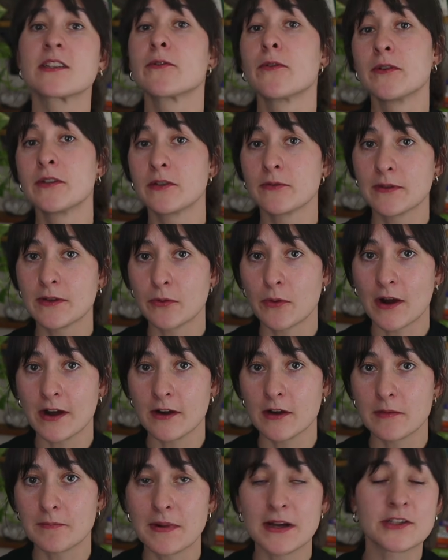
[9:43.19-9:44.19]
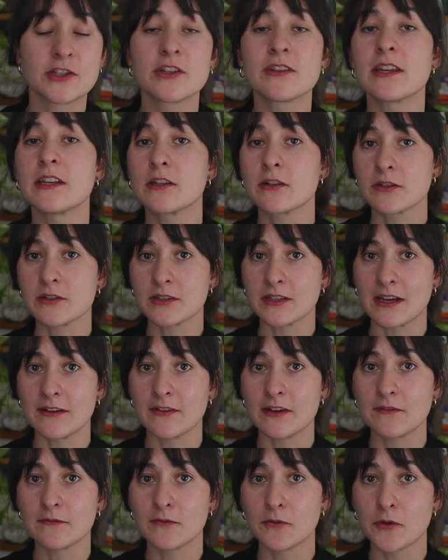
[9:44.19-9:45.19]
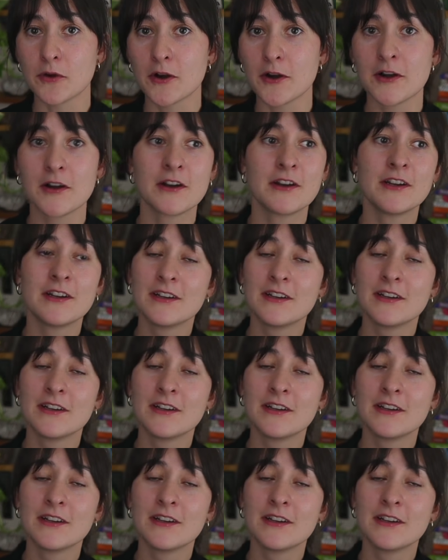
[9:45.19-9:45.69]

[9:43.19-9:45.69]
going to require a budget that you're saving for,